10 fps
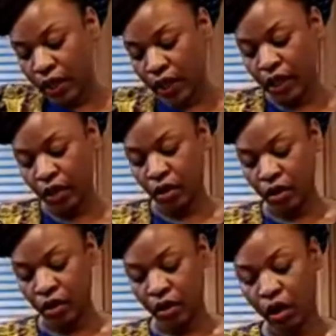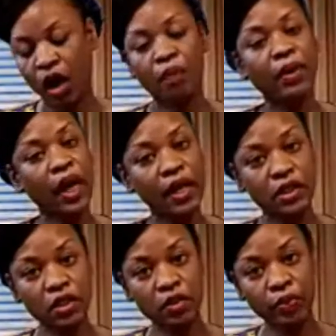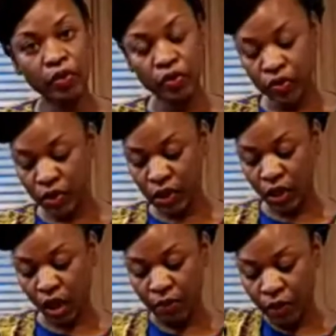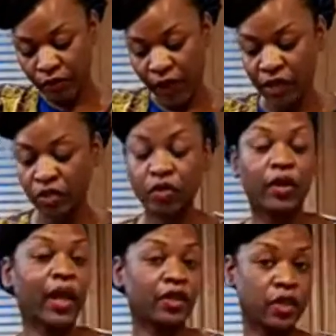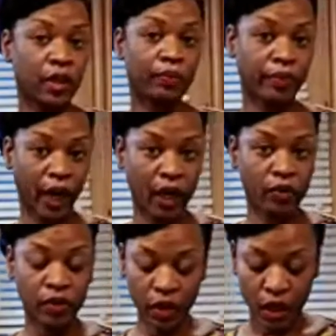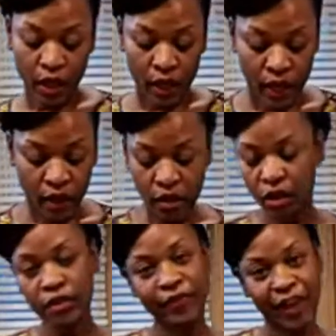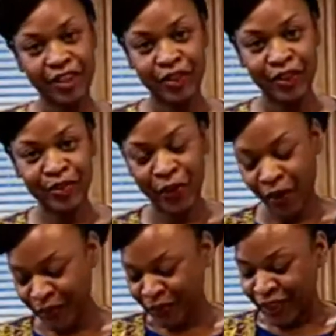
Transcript: It caramelizes the produce a little faster, so they actually get brown, and it cooks faster as well.